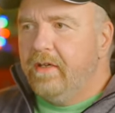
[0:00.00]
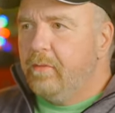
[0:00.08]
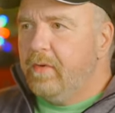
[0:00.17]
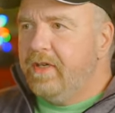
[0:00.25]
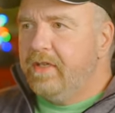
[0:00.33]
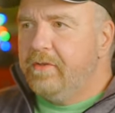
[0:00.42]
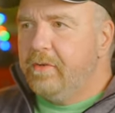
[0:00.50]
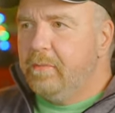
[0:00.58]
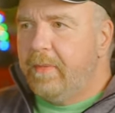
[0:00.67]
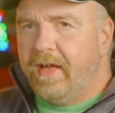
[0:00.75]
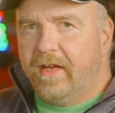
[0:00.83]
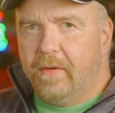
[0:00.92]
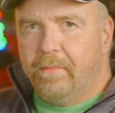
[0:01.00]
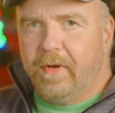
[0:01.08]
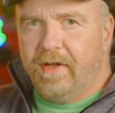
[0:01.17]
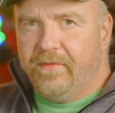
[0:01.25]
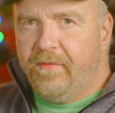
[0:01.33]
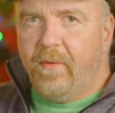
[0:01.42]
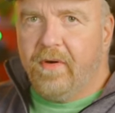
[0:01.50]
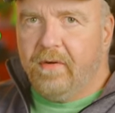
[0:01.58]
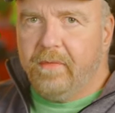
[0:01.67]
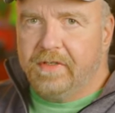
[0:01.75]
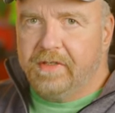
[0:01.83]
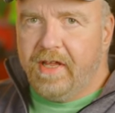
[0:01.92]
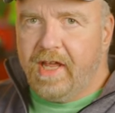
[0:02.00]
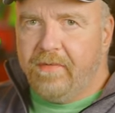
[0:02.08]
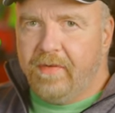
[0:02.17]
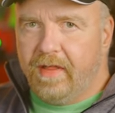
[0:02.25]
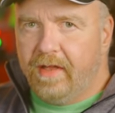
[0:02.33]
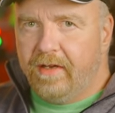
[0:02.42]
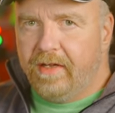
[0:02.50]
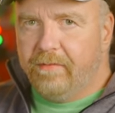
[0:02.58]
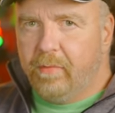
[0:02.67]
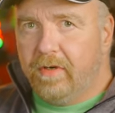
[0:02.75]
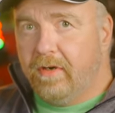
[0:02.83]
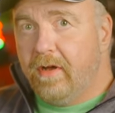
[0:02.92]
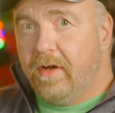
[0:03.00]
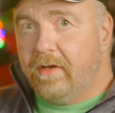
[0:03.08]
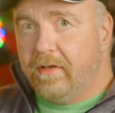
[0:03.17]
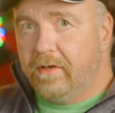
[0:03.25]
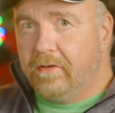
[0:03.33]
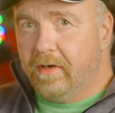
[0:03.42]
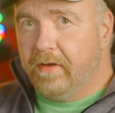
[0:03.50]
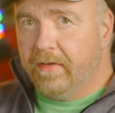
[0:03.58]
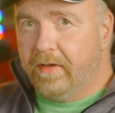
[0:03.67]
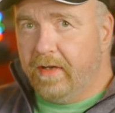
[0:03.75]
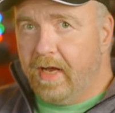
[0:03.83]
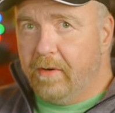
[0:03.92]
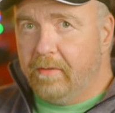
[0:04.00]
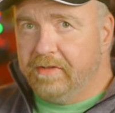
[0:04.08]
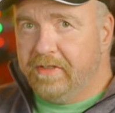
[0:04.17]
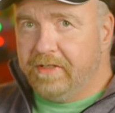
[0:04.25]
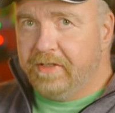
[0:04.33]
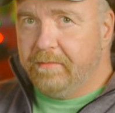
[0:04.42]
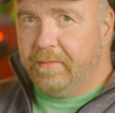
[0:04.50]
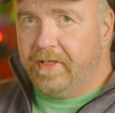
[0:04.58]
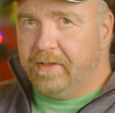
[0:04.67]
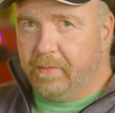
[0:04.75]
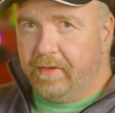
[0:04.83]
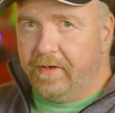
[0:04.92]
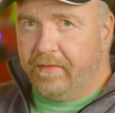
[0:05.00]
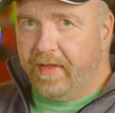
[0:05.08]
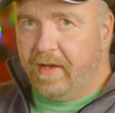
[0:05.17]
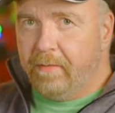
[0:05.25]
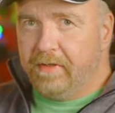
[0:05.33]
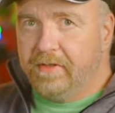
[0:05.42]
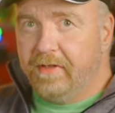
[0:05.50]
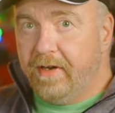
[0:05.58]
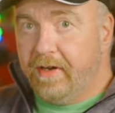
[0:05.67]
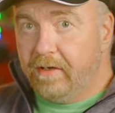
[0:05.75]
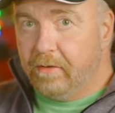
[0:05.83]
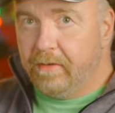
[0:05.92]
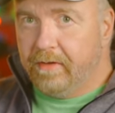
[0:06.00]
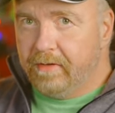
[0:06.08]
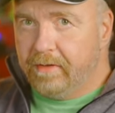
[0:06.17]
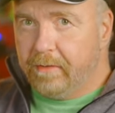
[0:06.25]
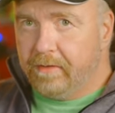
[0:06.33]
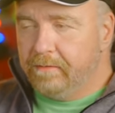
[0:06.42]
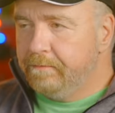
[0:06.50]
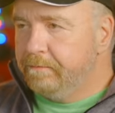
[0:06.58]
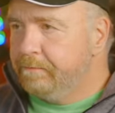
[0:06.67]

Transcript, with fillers: we need to back up by four, which is half of that if we're not going to draw the hours digit because we are that much narrower in total.